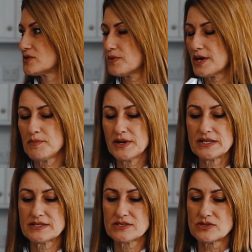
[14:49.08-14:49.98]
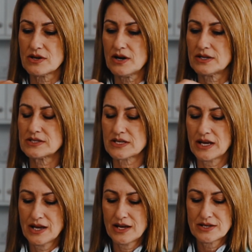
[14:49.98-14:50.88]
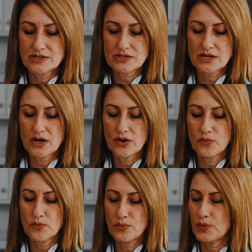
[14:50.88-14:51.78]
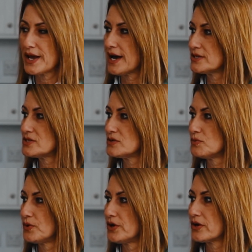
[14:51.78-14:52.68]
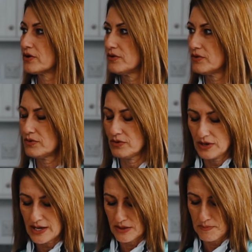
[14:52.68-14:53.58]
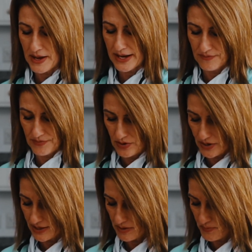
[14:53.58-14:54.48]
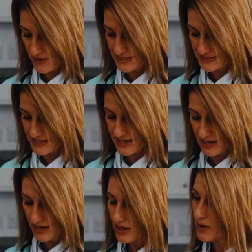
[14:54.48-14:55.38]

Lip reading: square, but it's not. So we had to work at the back. If you look at the printing,